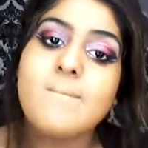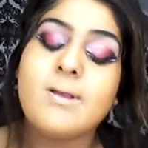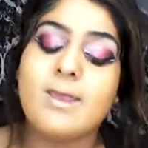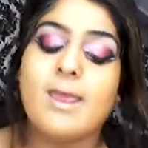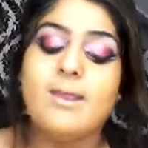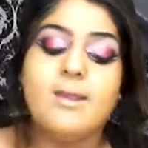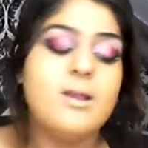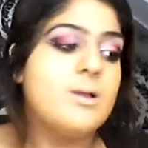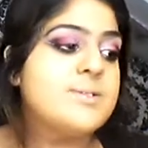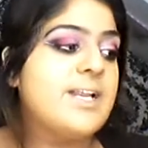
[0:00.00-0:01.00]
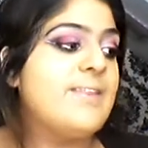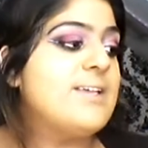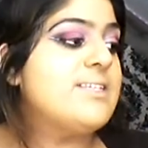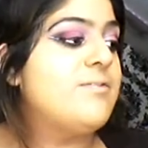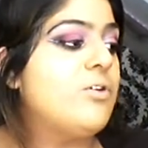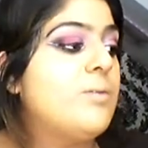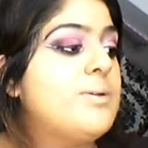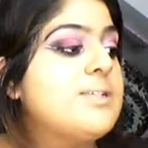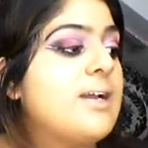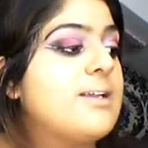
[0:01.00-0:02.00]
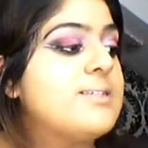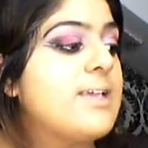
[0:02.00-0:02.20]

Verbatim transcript: Okay, but that's it for a couple of seconds